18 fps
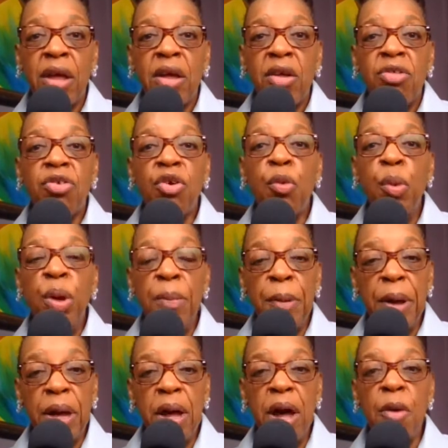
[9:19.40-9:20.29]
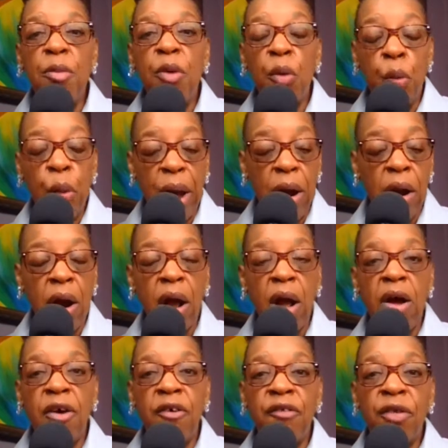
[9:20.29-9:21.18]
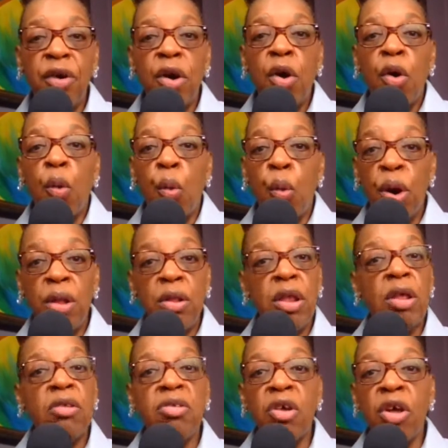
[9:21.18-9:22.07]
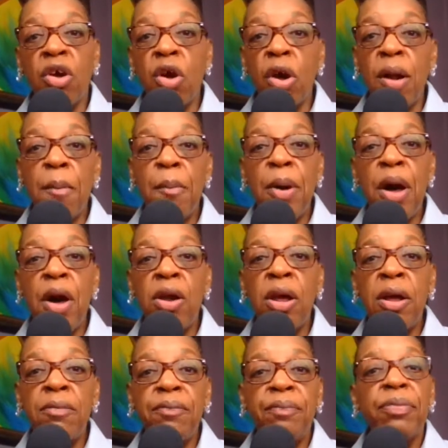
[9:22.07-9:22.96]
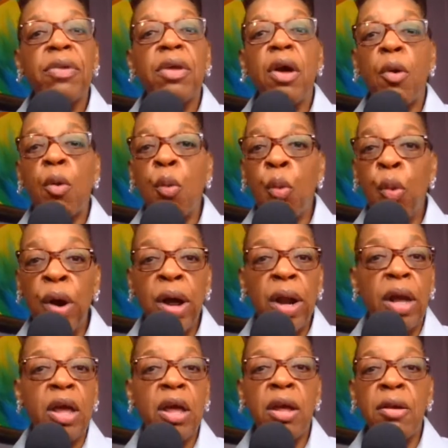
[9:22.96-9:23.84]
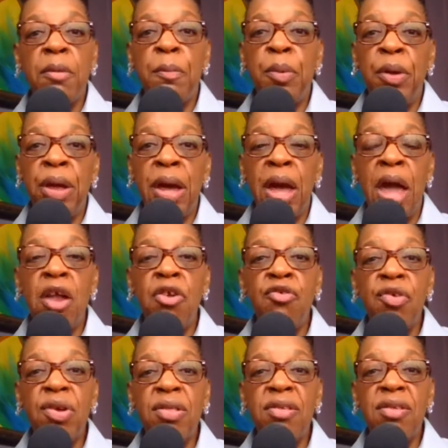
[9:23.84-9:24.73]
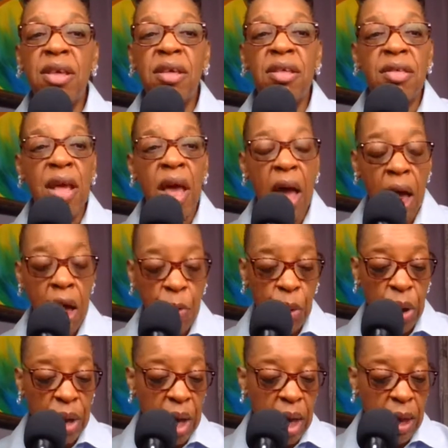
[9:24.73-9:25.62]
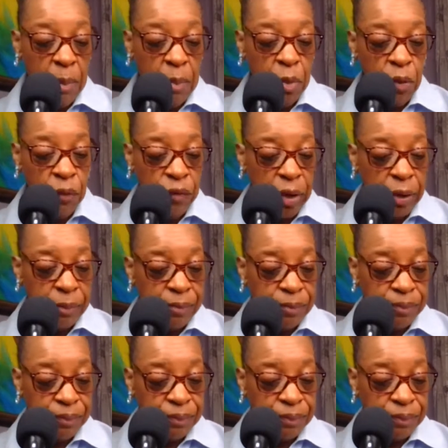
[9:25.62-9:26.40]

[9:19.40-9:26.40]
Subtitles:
So we become aware of what is the good about it, what could be hindrances, and we keep moving.